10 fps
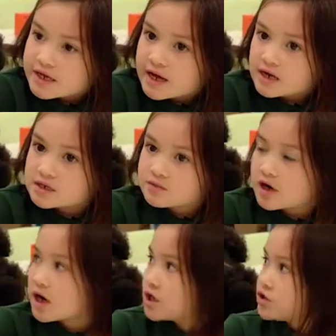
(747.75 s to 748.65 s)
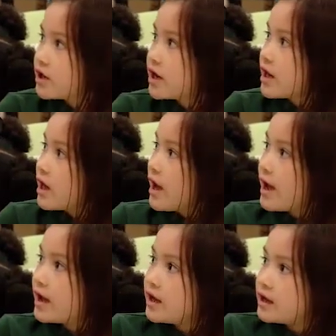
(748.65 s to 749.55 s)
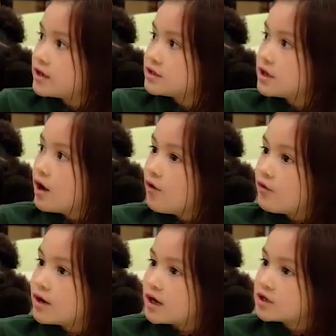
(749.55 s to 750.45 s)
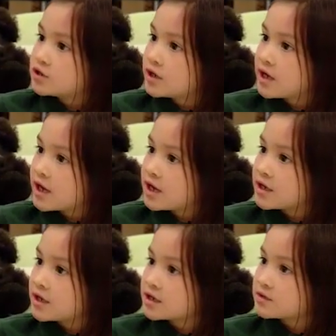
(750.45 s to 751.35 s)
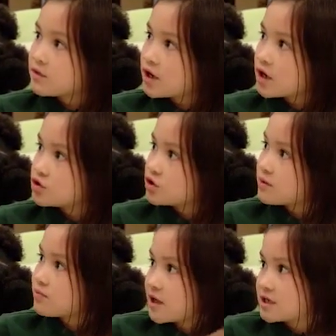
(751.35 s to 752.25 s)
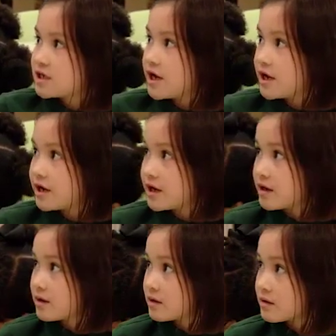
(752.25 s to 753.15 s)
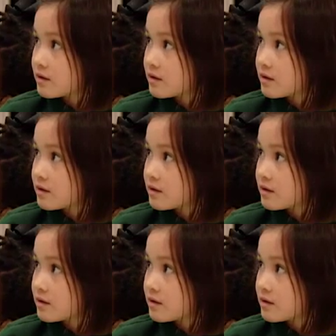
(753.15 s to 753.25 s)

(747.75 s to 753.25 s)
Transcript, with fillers: 10 is 100, and 180 is 100 plus 80. That's